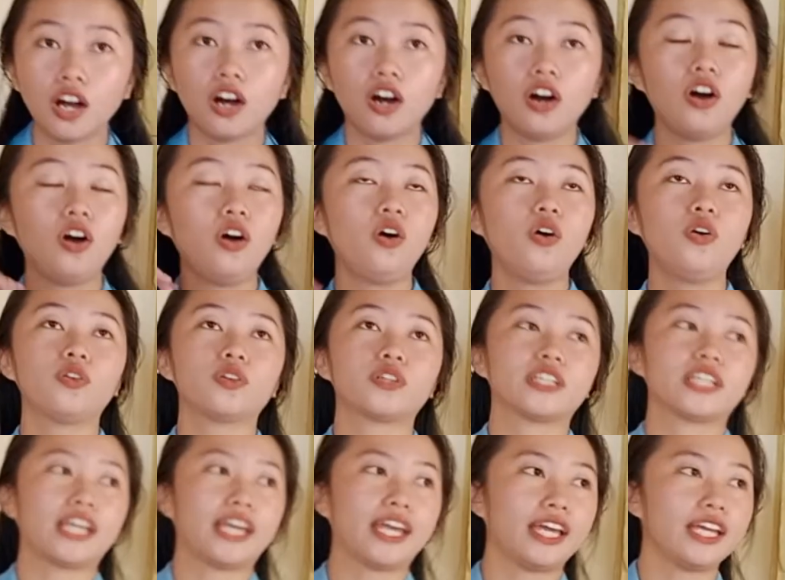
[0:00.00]

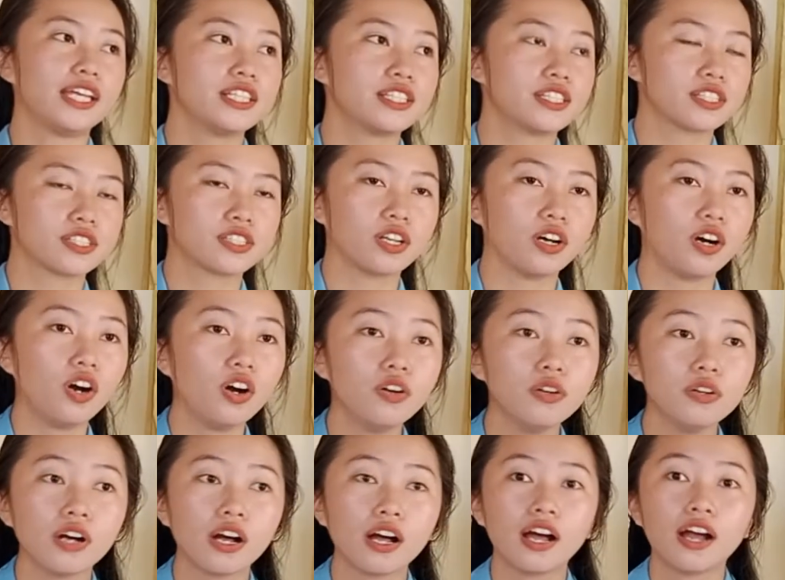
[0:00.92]
Okay,
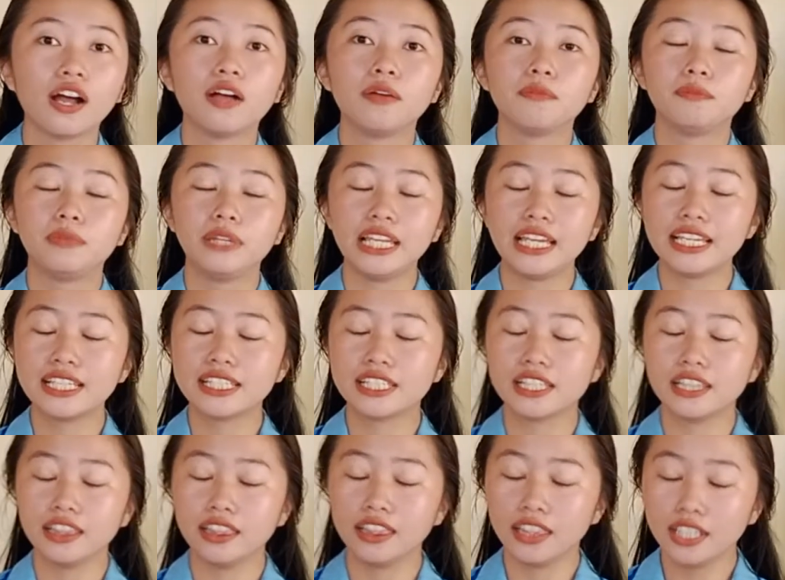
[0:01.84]
so please
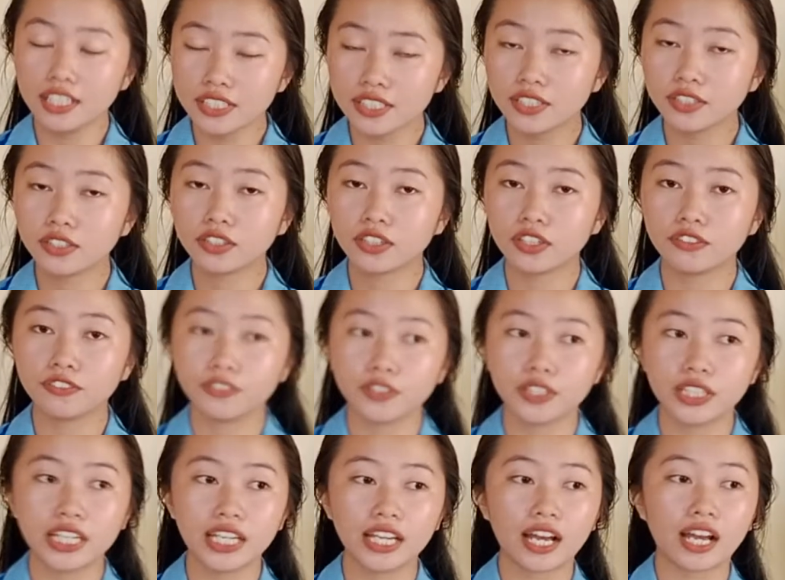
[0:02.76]
listen
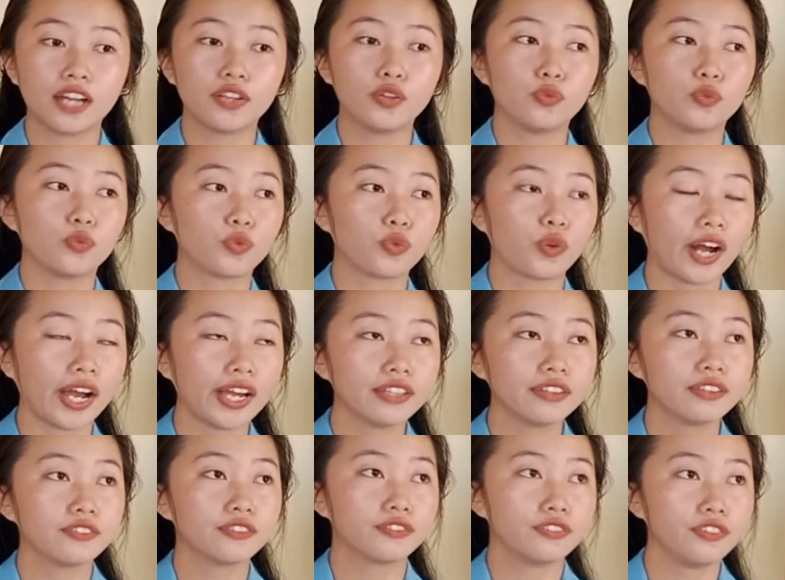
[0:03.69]
carefully and
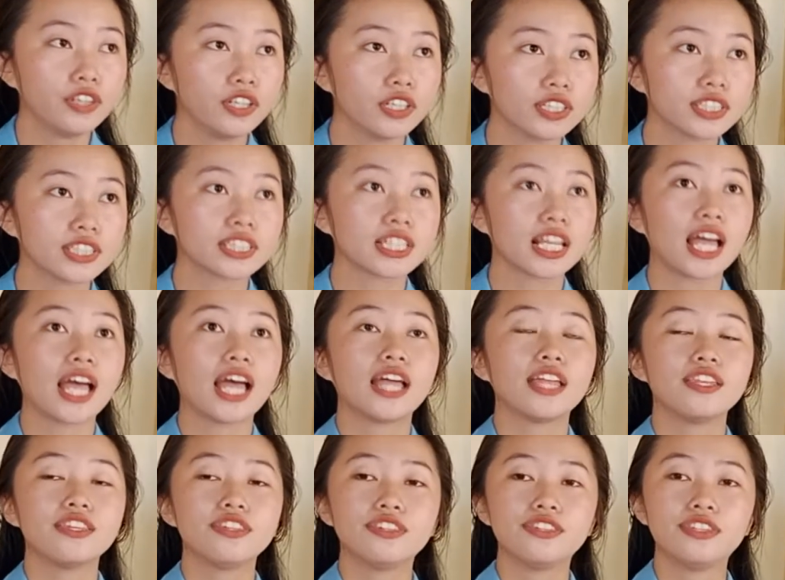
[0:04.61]
write first
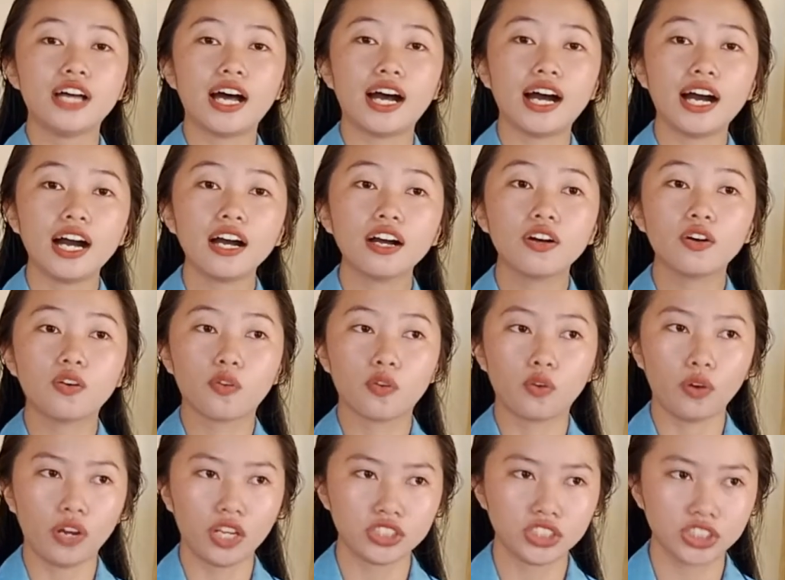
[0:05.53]
the
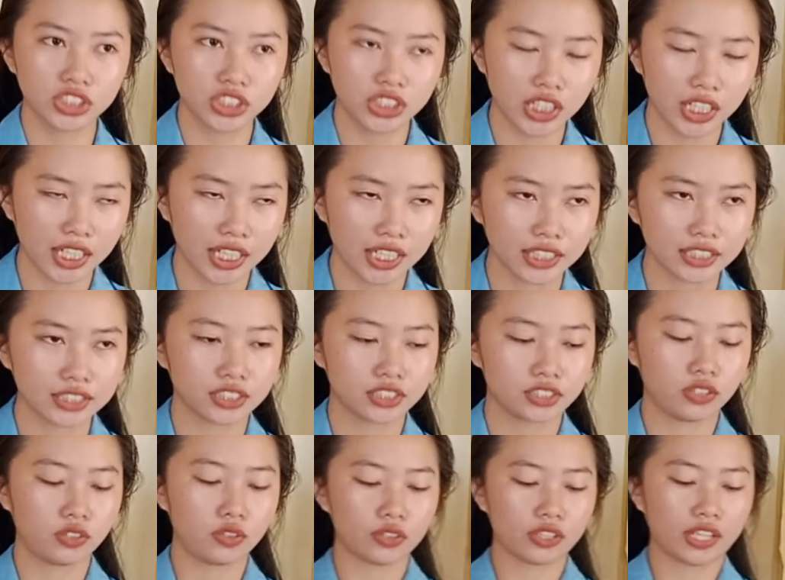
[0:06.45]
questions.
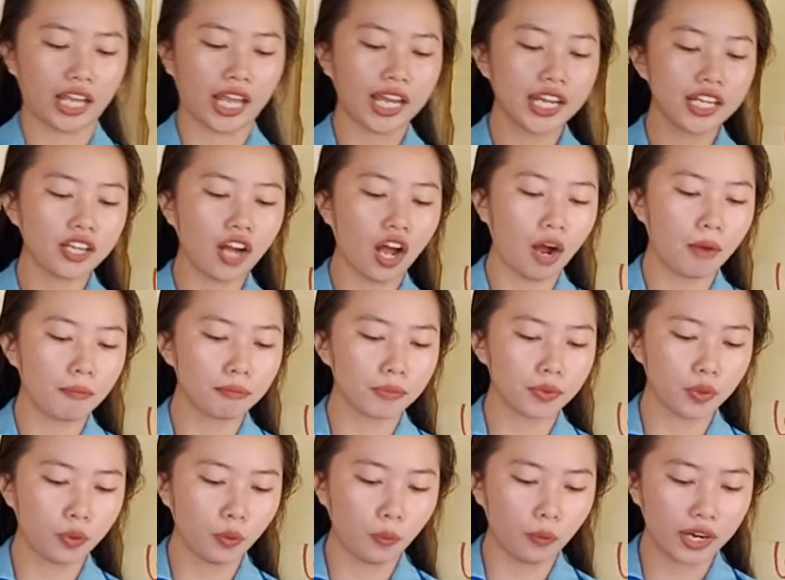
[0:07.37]
Okay,
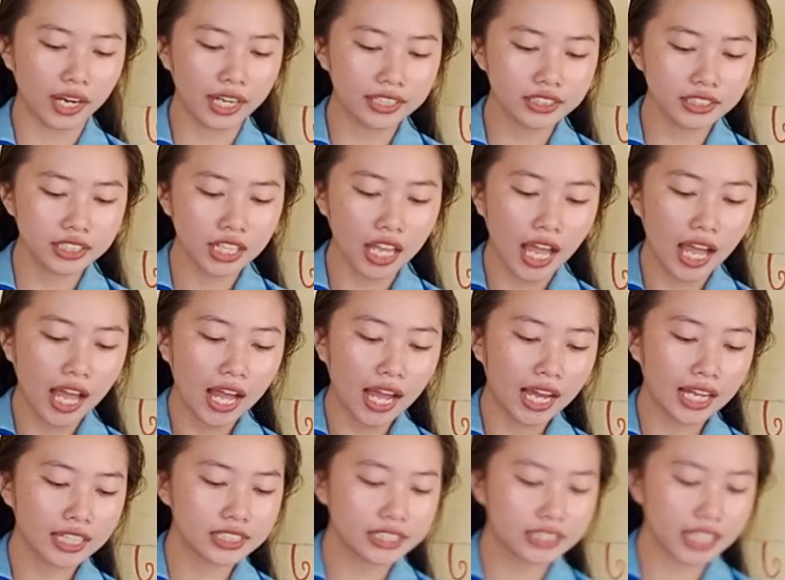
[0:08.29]
number one,
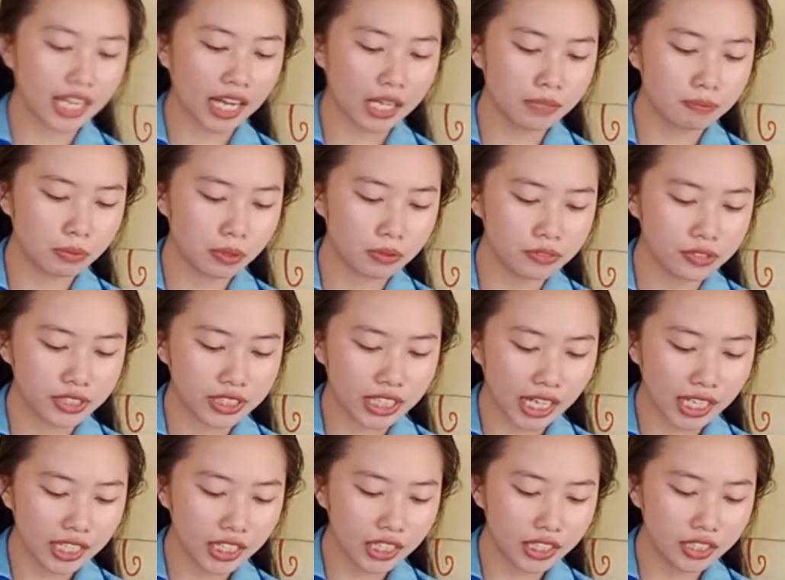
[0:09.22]
a type of
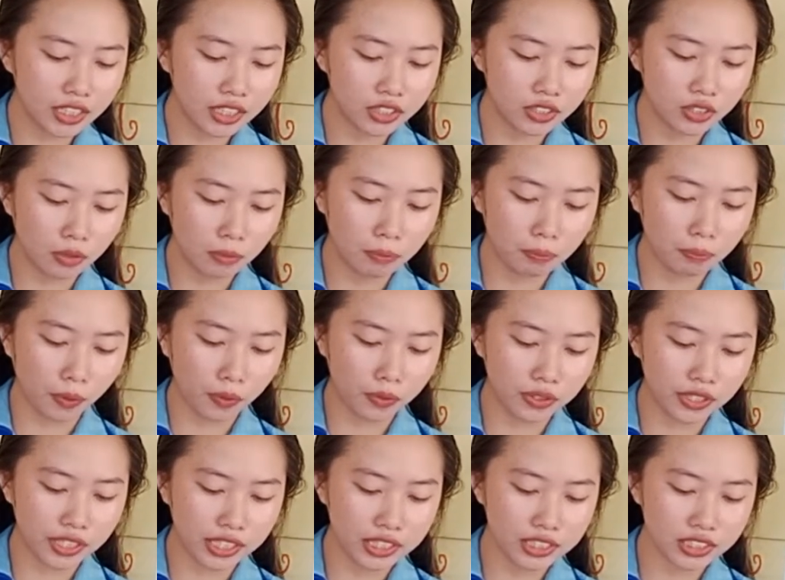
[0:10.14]
salad that
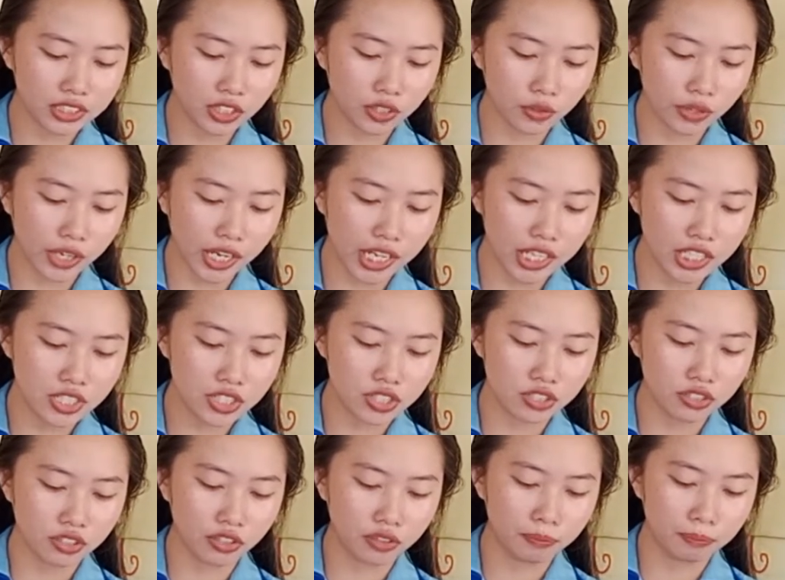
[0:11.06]
components arranged
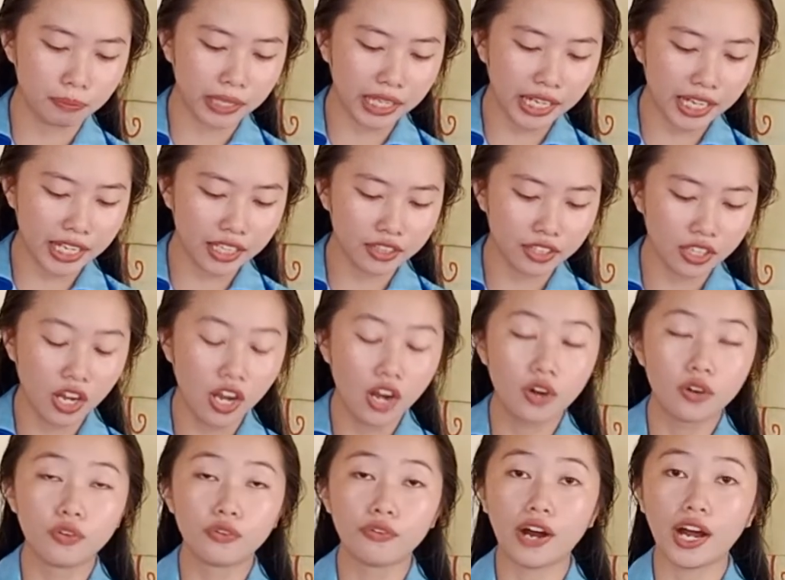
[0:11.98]
on a plate
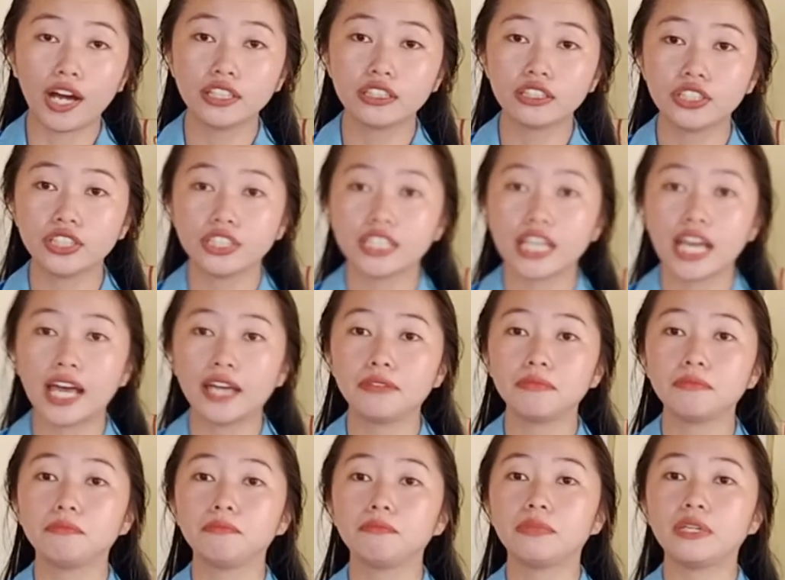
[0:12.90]
rather
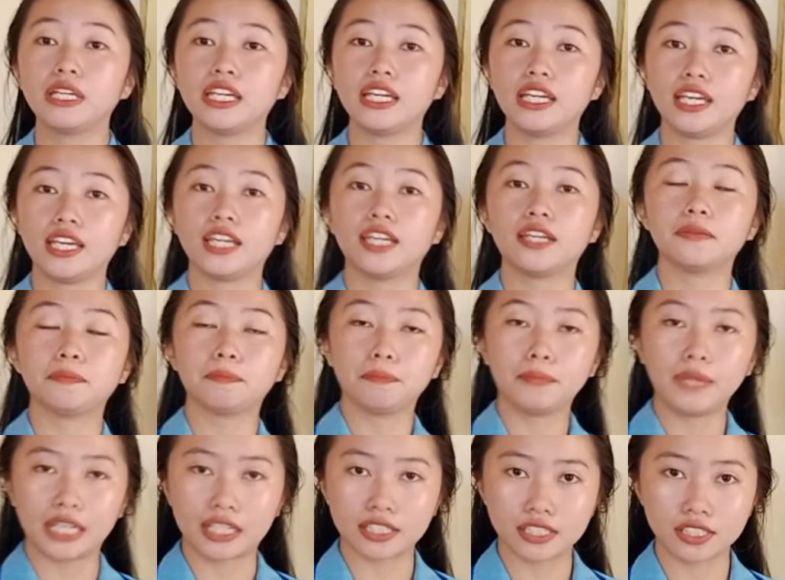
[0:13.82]
than being
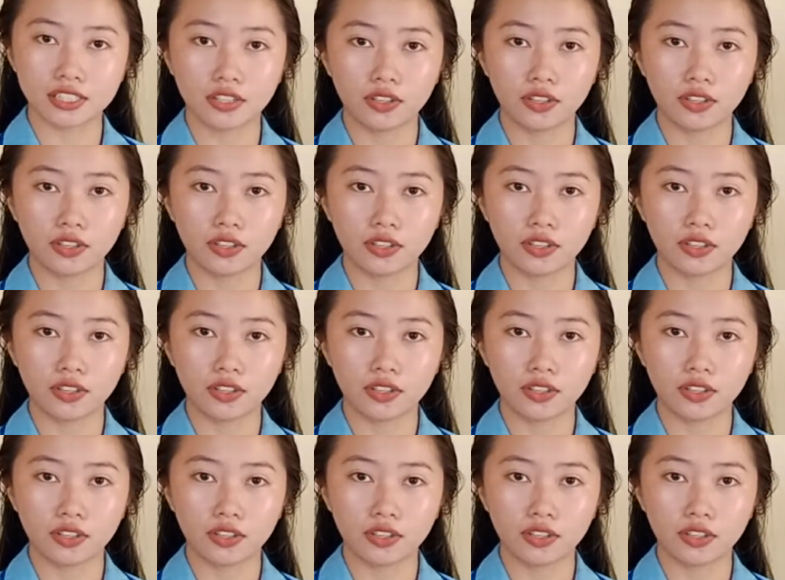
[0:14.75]
mixed.